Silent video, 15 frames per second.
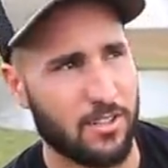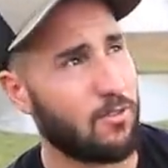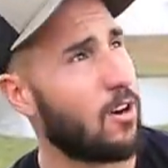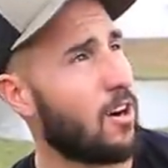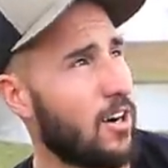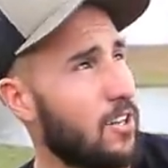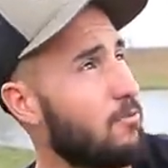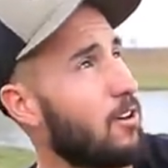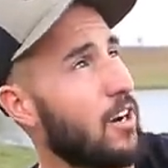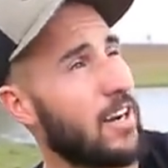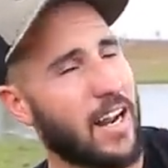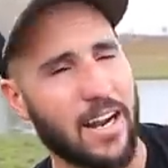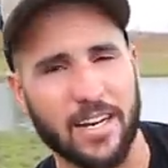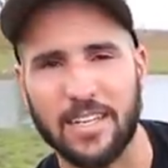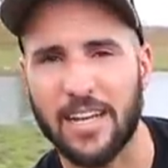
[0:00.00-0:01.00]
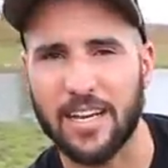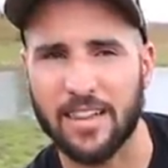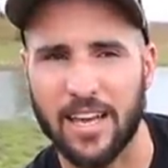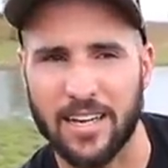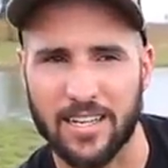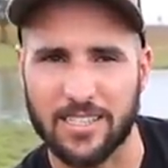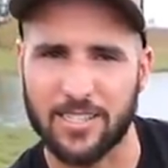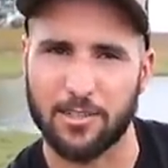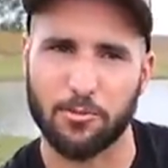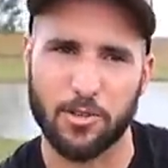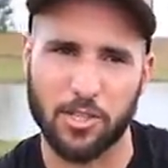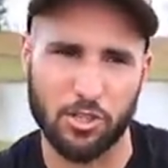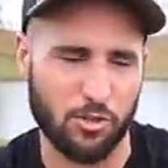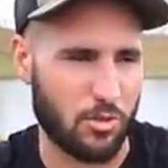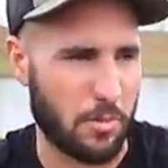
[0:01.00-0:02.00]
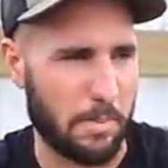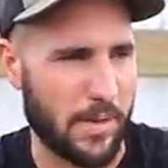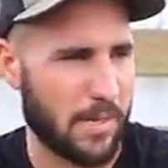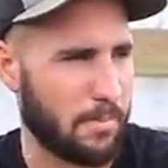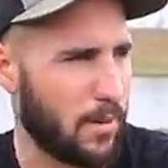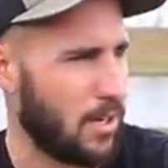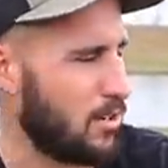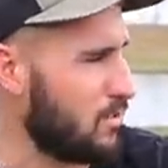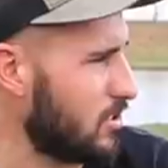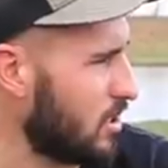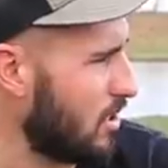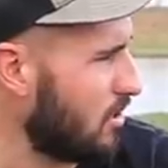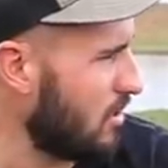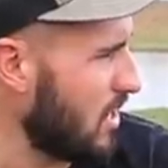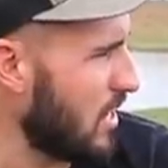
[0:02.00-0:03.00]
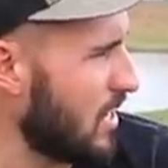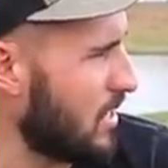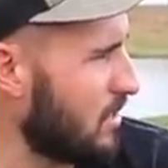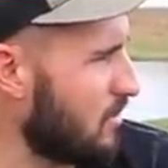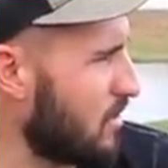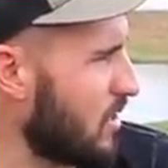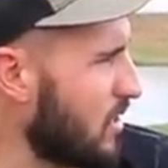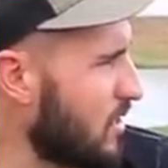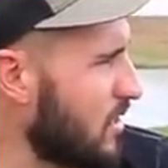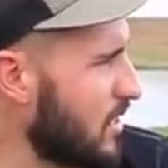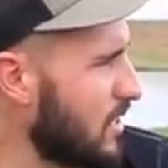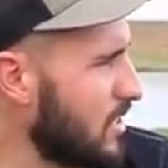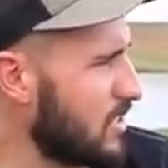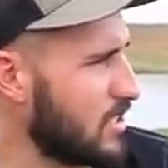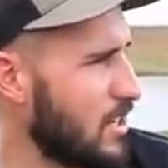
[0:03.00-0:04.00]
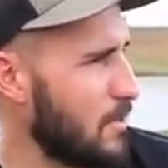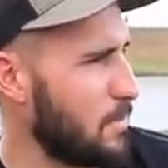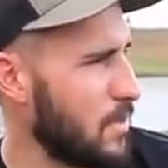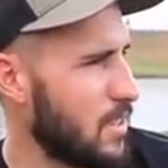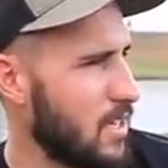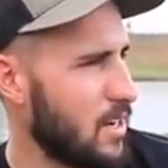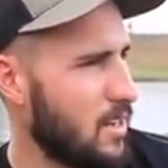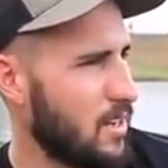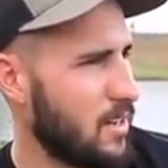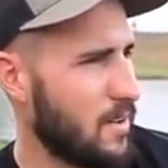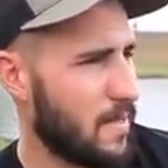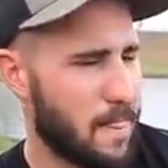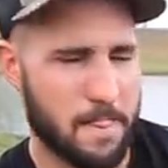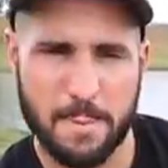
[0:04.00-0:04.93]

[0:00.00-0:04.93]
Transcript: We're already running out of daylight and I still want to shoot the big bow, so I'm gonna clean this up and then